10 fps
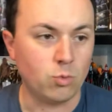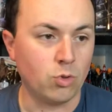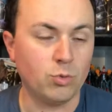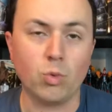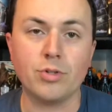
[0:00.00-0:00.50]

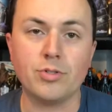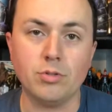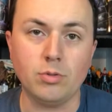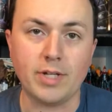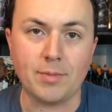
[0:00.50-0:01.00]
World War
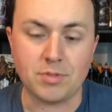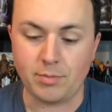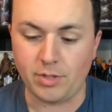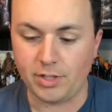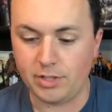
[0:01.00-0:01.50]
II Captain
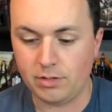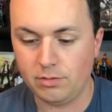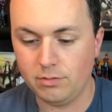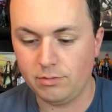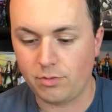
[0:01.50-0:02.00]
America
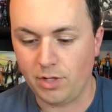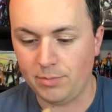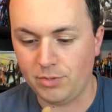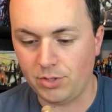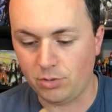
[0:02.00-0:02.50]
for
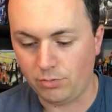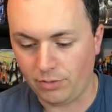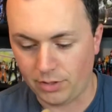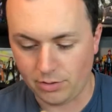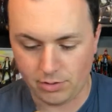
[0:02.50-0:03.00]
MCU
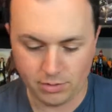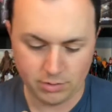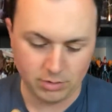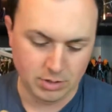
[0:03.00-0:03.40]
figures.